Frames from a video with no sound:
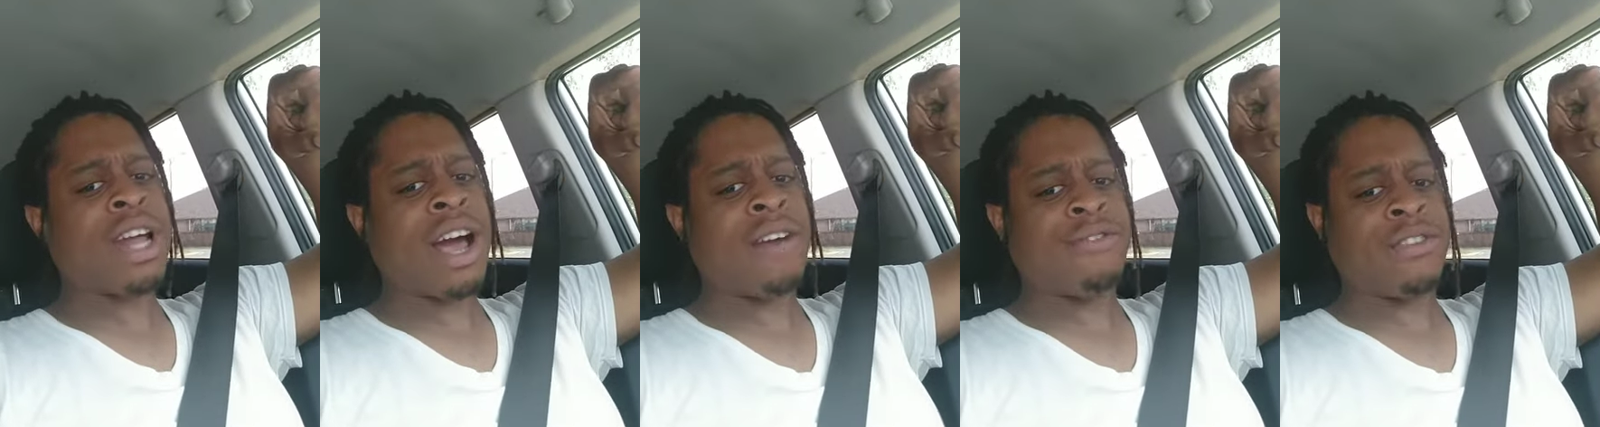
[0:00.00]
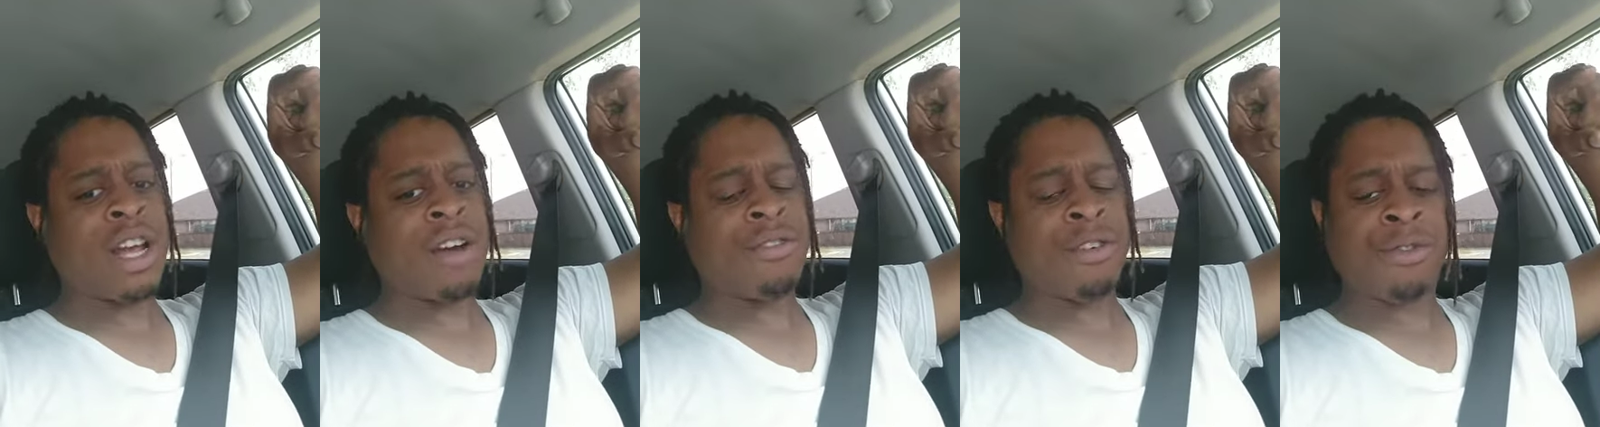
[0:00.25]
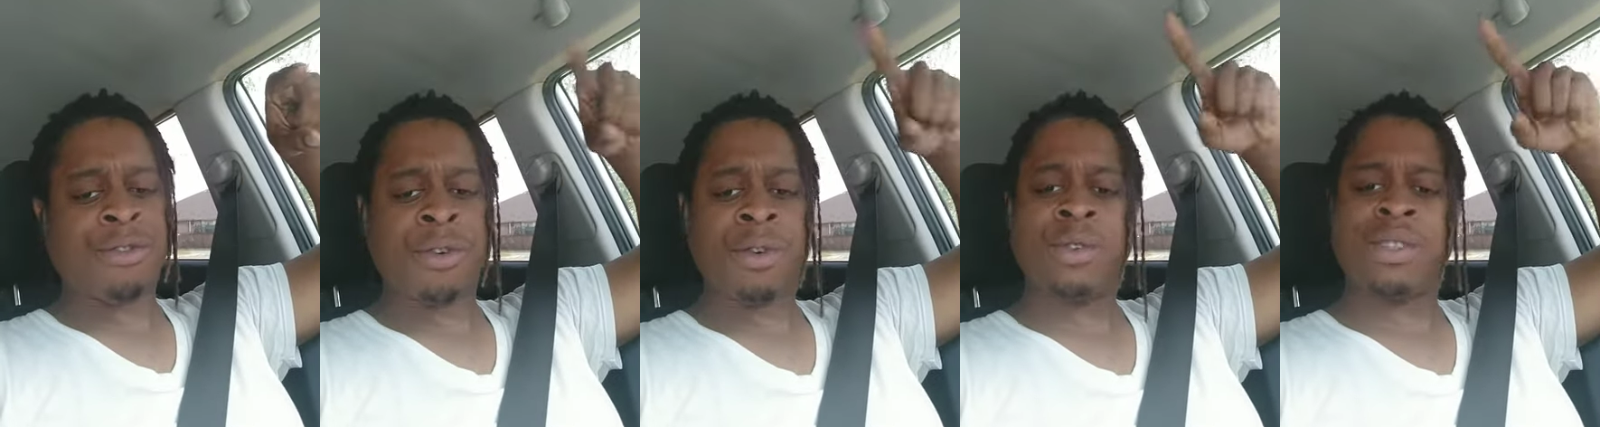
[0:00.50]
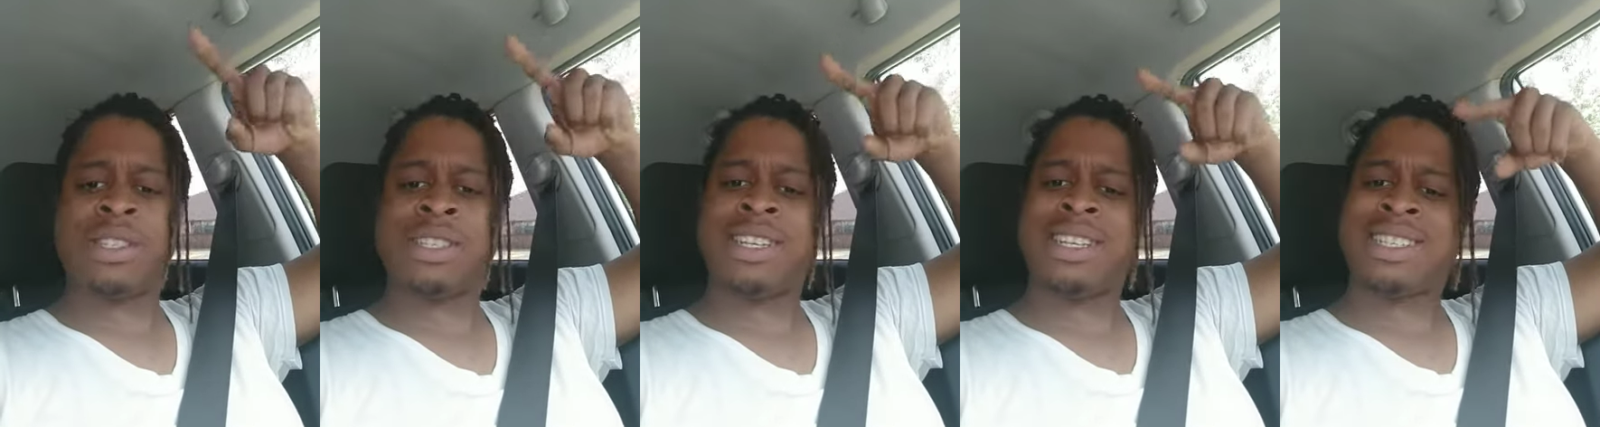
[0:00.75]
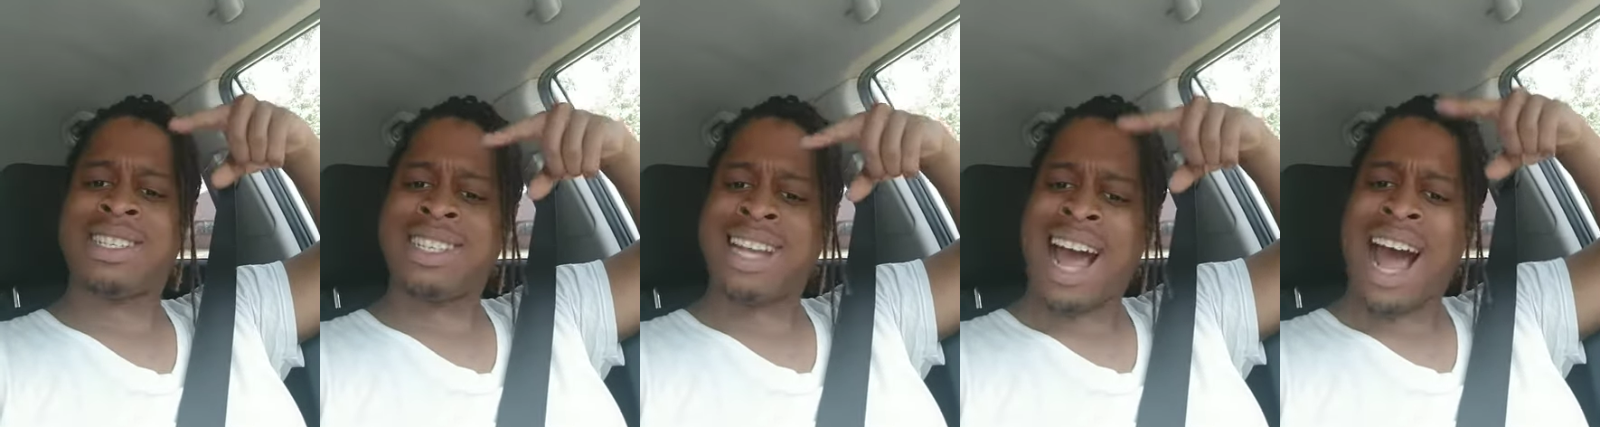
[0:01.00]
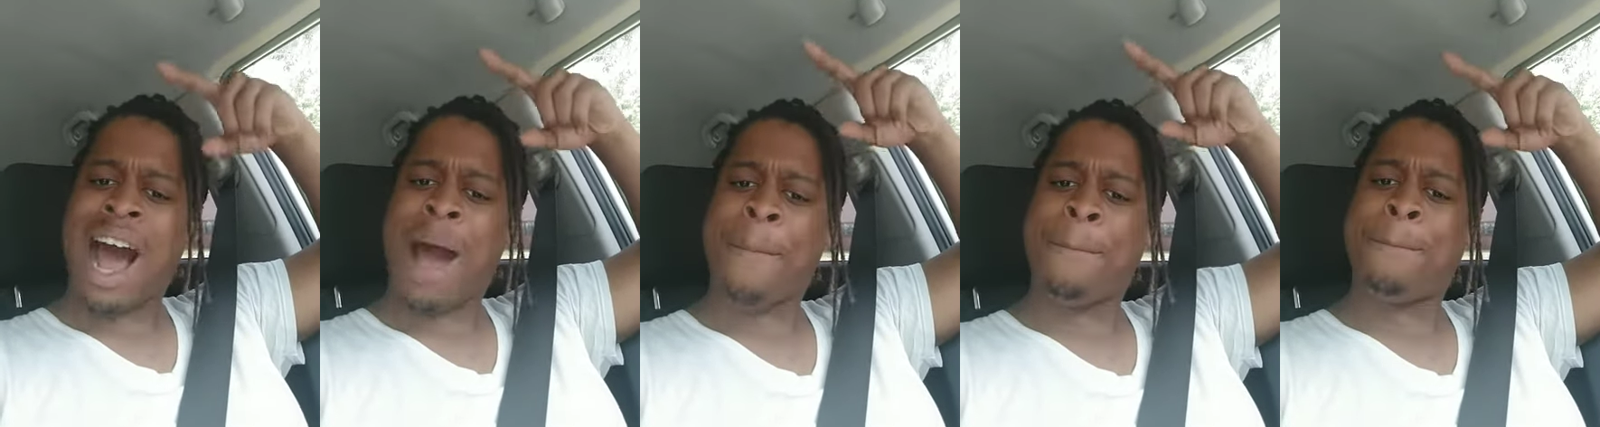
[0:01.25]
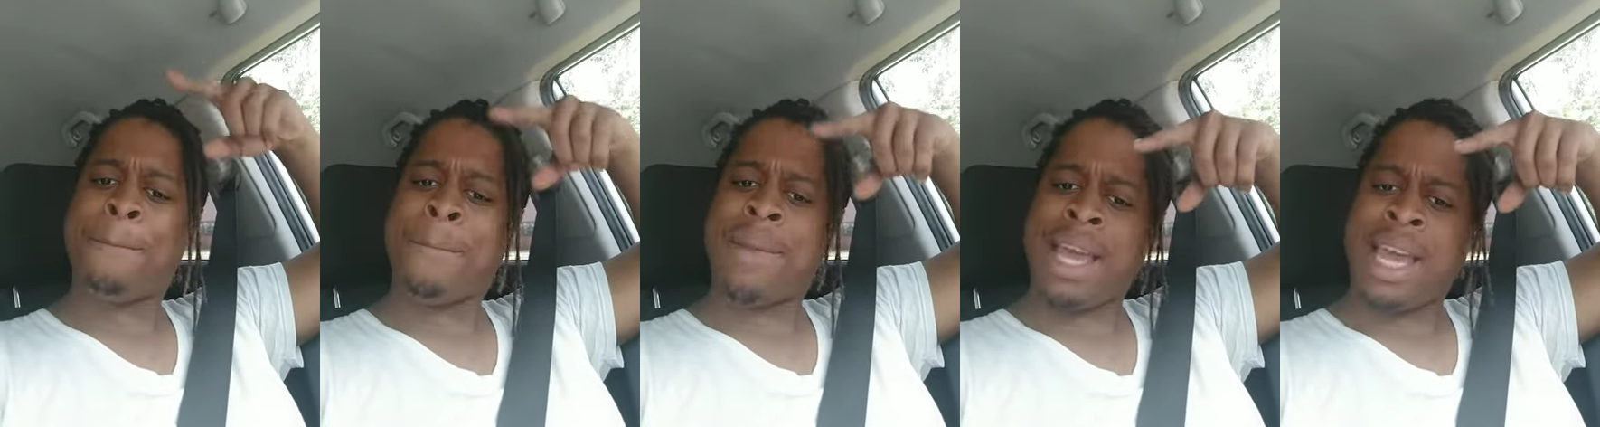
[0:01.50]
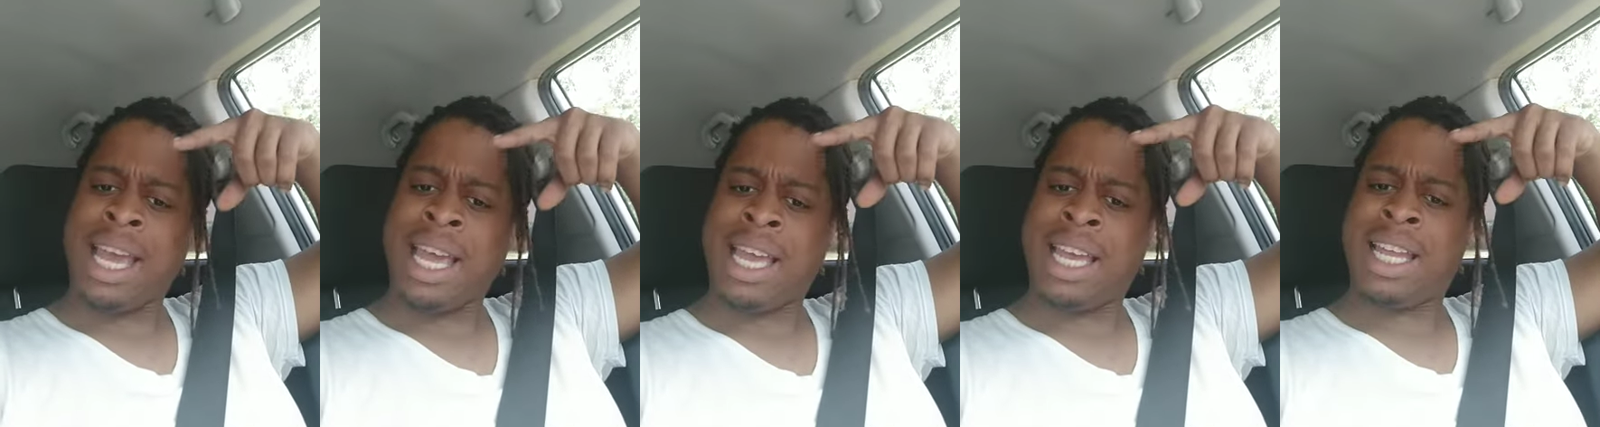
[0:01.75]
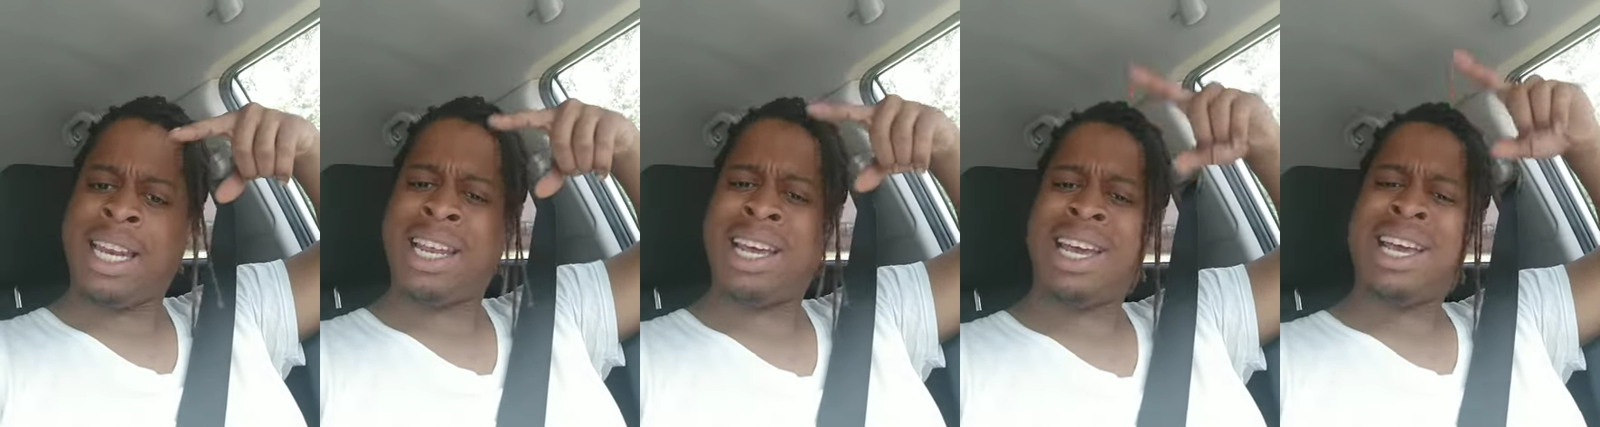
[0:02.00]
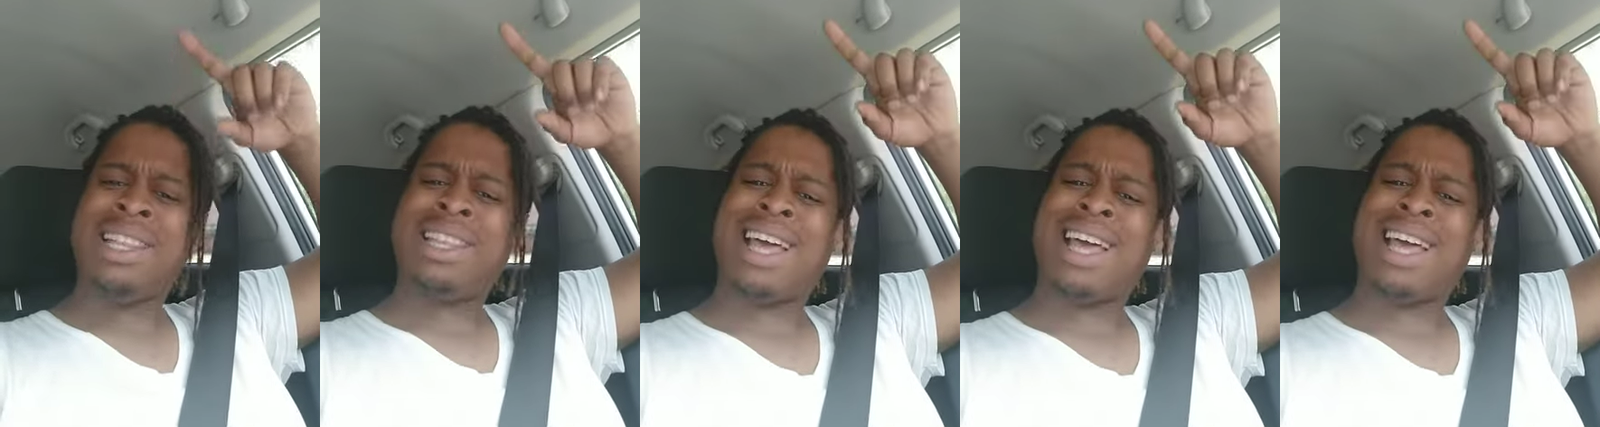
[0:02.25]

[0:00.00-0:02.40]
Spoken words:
have devil fruits does not mean